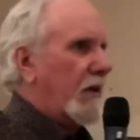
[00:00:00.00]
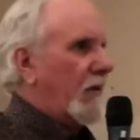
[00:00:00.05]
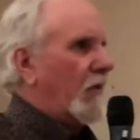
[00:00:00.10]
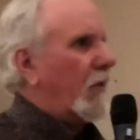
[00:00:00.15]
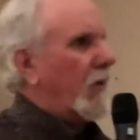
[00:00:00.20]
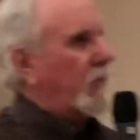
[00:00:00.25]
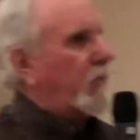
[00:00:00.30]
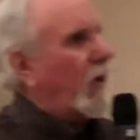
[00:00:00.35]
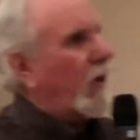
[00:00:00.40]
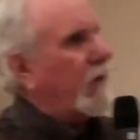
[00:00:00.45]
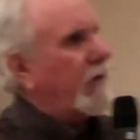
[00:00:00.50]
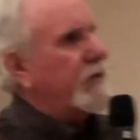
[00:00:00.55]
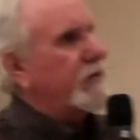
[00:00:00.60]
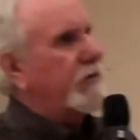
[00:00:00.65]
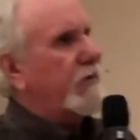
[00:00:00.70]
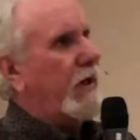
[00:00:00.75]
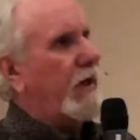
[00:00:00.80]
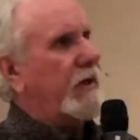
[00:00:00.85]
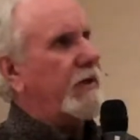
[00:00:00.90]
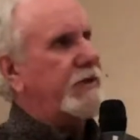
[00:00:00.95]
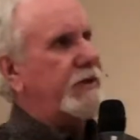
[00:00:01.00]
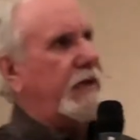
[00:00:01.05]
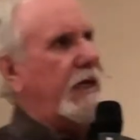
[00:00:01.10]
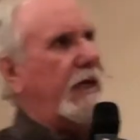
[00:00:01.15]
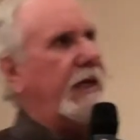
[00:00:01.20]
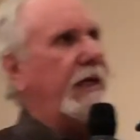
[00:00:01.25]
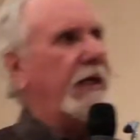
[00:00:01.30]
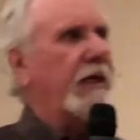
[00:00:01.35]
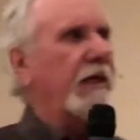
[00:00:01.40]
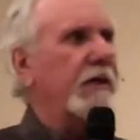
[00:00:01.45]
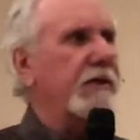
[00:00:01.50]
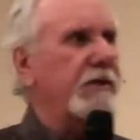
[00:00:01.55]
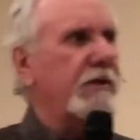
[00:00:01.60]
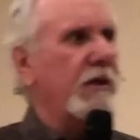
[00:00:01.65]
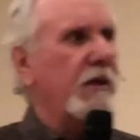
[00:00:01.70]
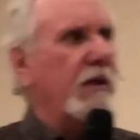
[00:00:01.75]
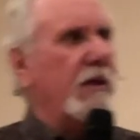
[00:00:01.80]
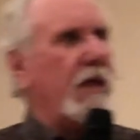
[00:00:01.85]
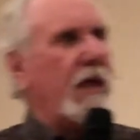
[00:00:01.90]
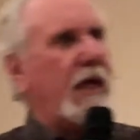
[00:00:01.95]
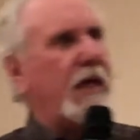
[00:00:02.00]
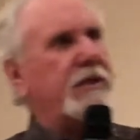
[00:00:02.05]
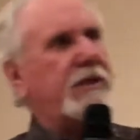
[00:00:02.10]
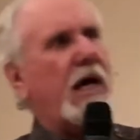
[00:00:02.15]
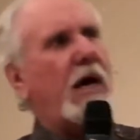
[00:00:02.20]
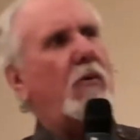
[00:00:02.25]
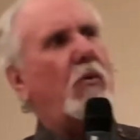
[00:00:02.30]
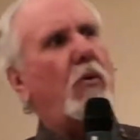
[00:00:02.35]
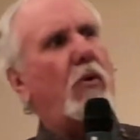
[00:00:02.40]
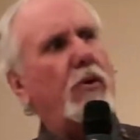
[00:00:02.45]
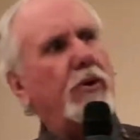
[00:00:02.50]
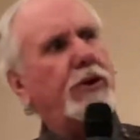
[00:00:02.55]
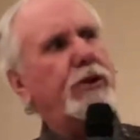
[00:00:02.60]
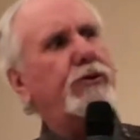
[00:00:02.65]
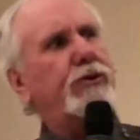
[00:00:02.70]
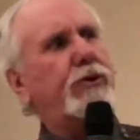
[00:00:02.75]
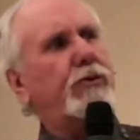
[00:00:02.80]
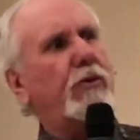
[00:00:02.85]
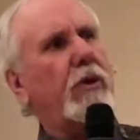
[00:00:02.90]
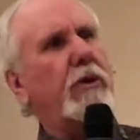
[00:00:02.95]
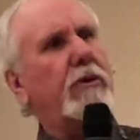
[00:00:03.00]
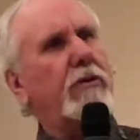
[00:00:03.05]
What Paul is trying to say is I want you to